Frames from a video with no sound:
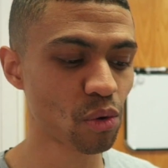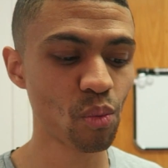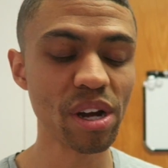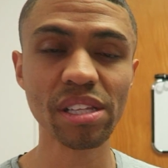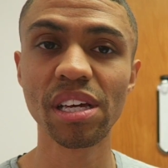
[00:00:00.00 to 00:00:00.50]

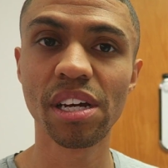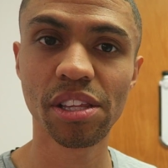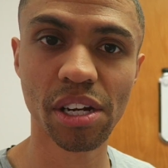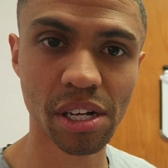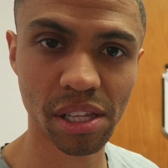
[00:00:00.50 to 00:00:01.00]
with
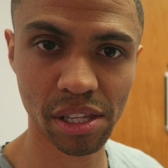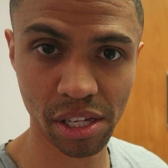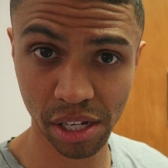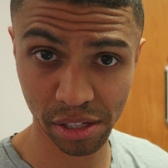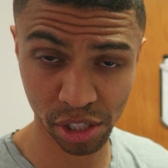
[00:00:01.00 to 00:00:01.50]

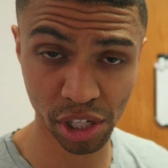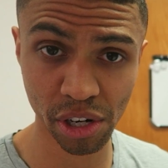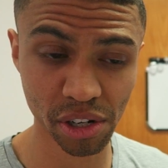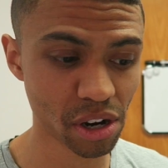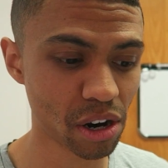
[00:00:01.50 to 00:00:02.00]
the
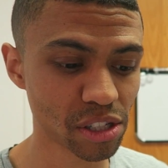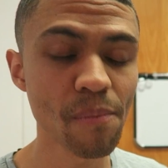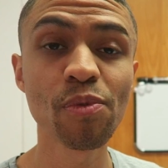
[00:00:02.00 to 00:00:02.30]
secured cards,